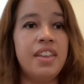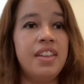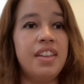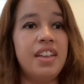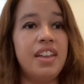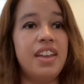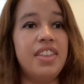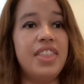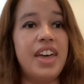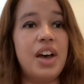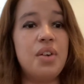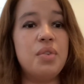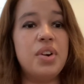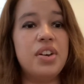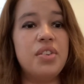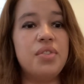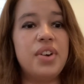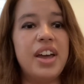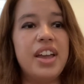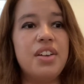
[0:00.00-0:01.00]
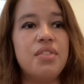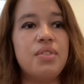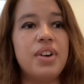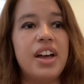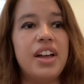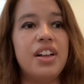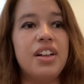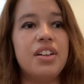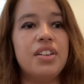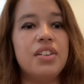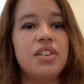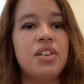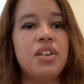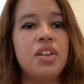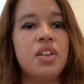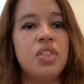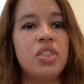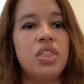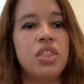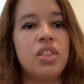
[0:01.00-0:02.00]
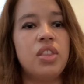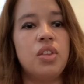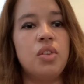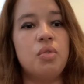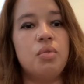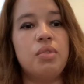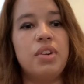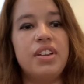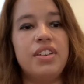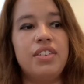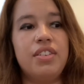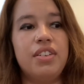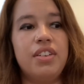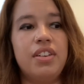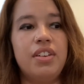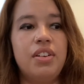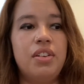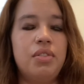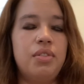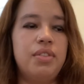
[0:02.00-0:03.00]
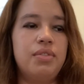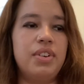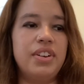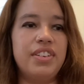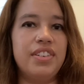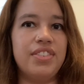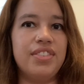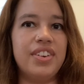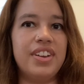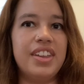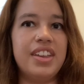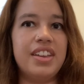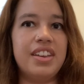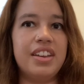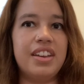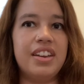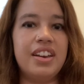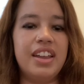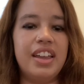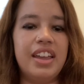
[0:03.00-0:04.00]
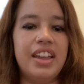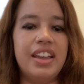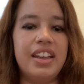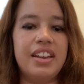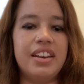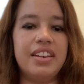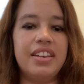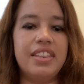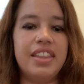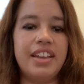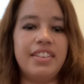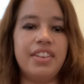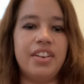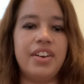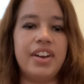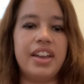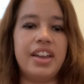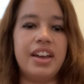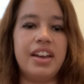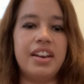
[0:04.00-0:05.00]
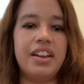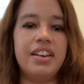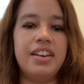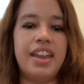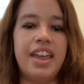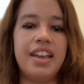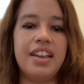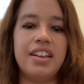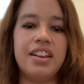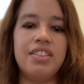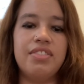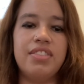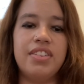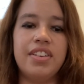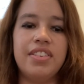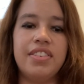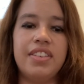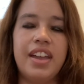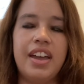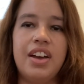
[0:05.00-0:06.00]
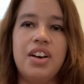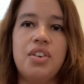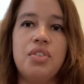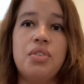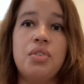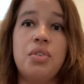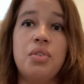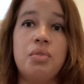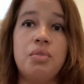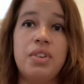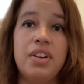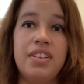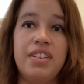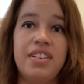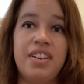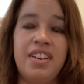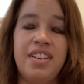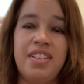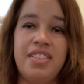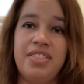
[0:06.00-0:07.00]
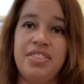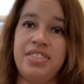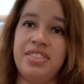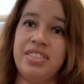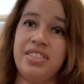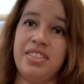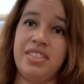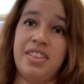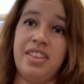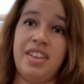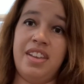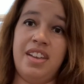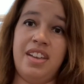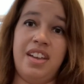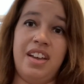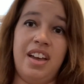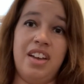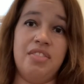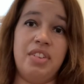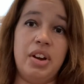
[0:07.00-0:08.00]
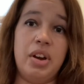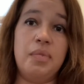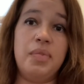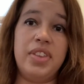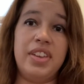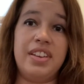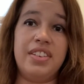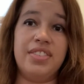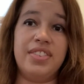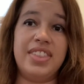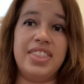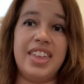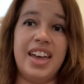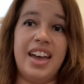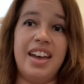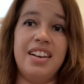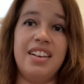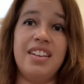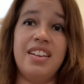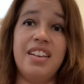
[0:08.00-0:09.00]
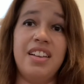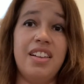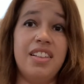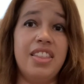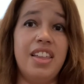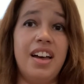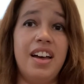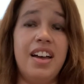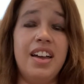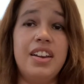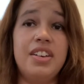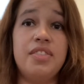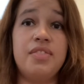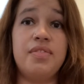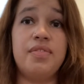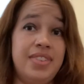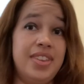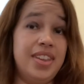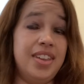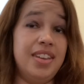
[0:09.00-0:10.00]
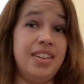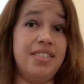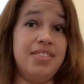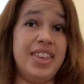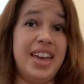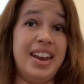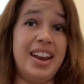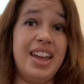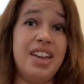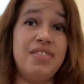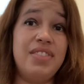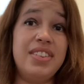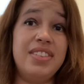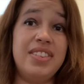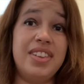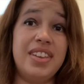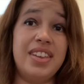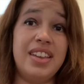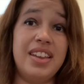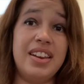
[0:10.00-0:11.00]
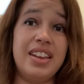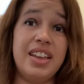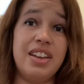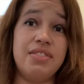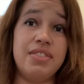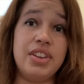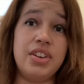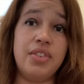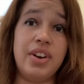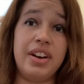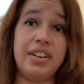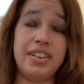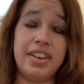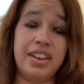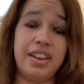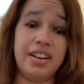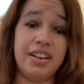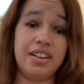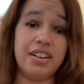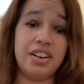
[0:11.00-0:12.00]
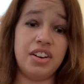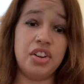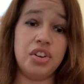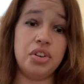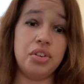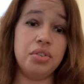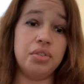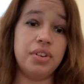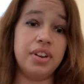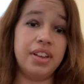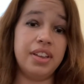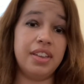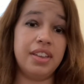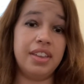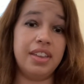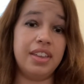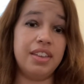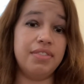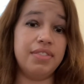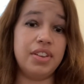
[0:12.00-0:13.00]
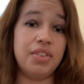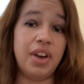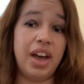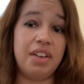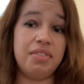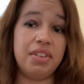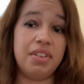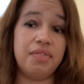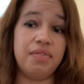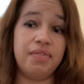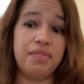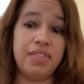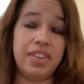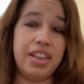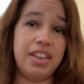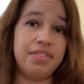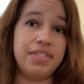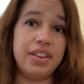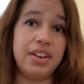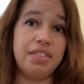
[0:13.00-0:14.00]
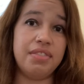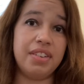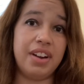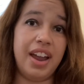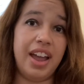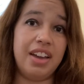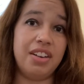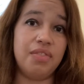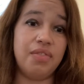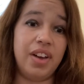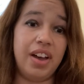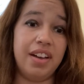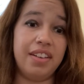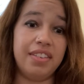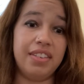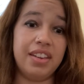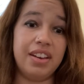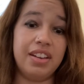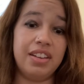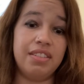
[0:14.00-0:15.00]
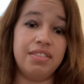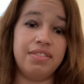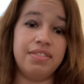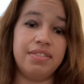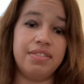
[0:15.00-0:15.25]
and that went away well, which is really good. And that's how I got a negative just now, which I'm very pleased with that a lot. If that happened to any of you out here who, if you ever had a positive